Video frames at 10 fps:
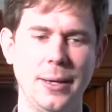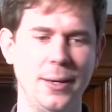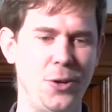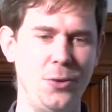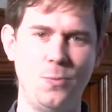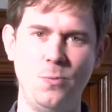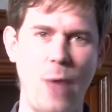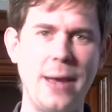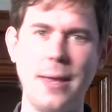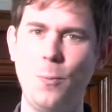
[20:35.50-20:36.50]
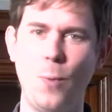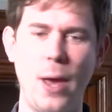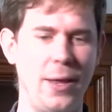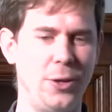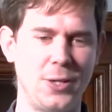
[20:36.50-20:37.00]
who's ready and
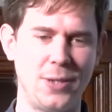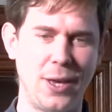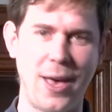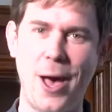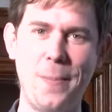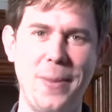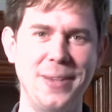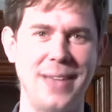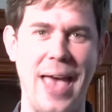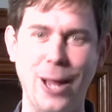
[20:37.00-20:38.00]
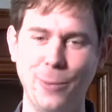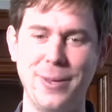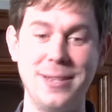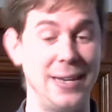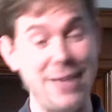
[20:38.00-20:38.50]
willing just to come and to help
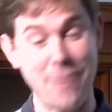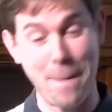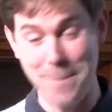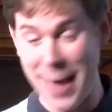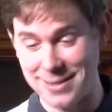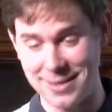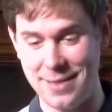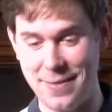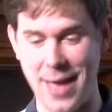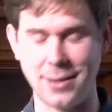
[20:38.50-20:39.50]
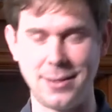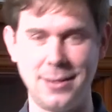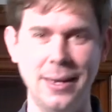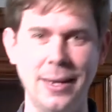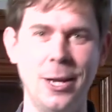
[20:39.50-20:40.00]
us, and even better than
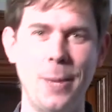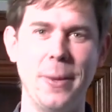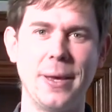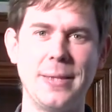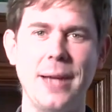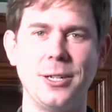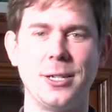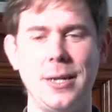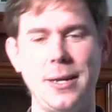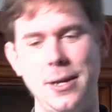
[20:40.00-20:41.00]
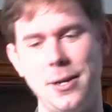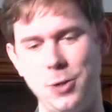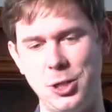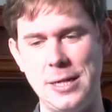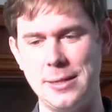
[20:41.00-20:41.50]
that, because actually, you
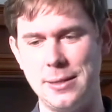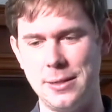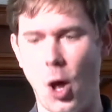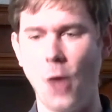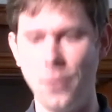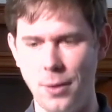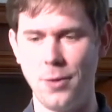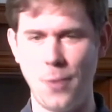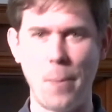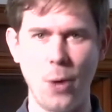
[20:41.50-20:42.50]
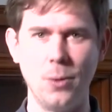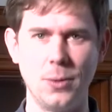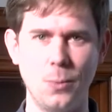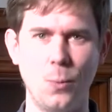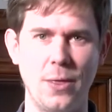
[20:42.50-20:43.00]
know, Jesus is on the
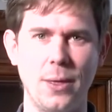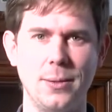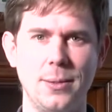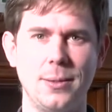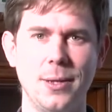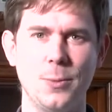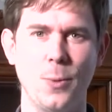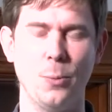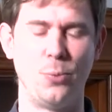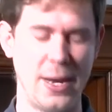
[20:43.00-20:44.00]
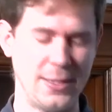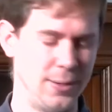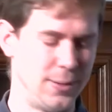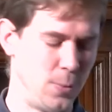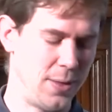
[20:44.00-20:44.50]
boat with us as well,
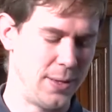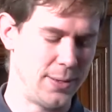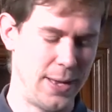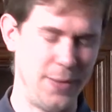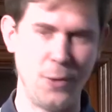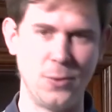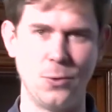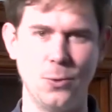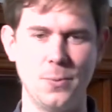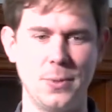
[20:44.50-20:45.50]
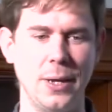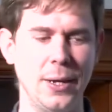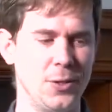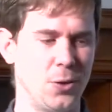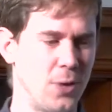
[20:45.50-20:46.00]
present with us in those storms.
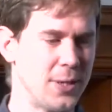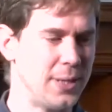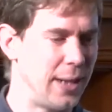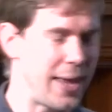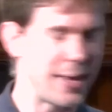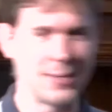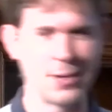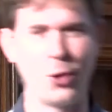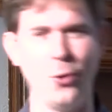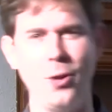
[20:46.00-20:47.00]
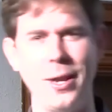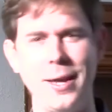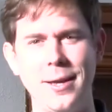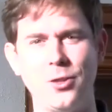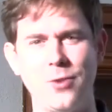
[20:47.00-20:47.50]
So crossing the lake, it is a
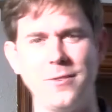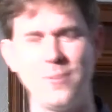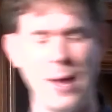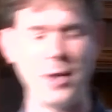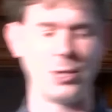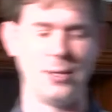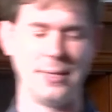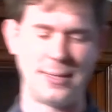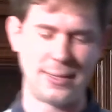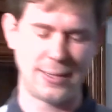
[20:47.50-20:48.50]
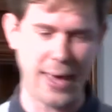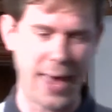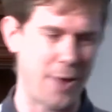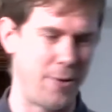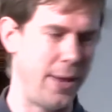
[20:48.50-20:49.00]
calling, it's transformational, it's
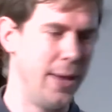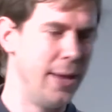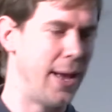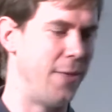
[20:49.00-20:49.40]
scary, and then